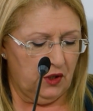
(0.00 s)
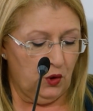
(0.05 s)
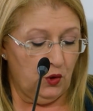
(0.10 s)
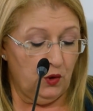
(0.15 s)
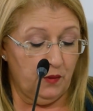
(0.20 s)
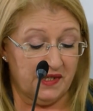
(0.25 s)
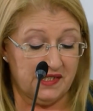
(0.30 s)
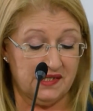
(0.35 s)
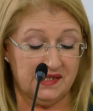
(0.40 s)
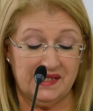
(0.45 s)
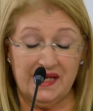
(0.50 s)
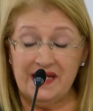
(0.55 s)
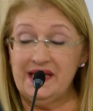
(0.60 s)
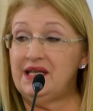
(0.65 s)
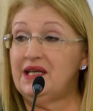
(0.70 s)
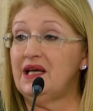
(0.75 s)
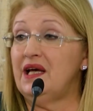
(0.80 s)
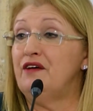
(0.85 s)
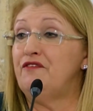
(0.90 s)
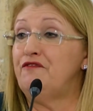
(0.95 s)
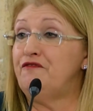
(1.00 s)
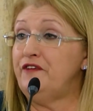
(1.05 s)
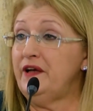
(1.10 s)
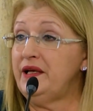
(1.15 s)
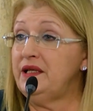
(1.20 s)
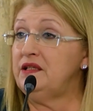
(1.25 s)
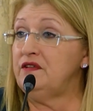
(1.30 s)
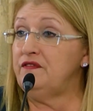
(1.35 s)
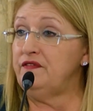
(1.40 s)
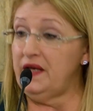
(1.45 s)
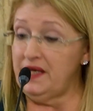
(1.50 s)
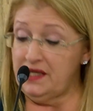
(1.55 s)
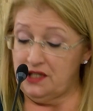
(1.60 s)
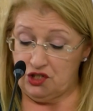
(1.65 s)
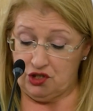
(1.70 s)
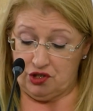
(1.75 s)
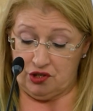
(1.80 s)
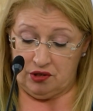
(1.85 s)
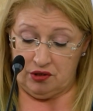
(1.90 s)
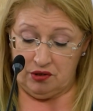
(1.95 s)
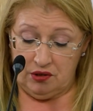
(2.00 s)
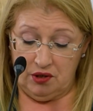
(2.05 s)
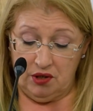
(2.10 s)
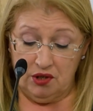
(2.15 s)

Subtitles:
We must take effective action